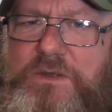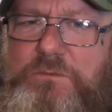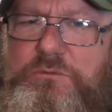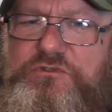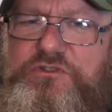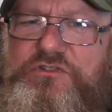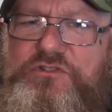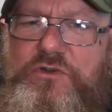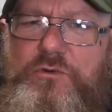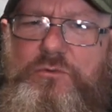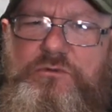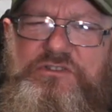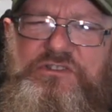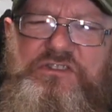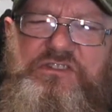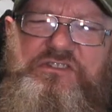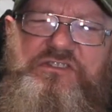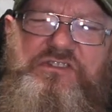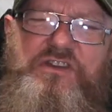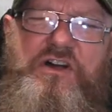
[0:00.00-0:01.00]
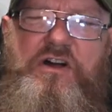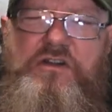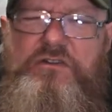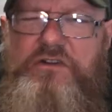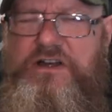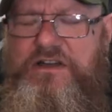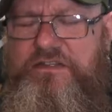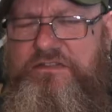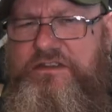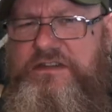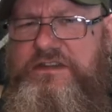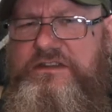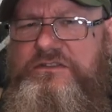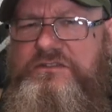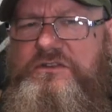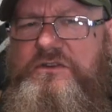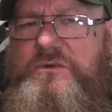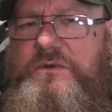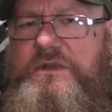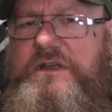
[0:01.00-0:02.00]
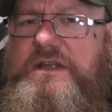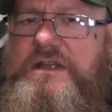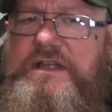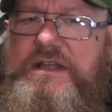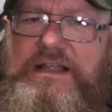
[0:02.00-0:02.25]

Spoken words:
which is called Tazara, I think it's called.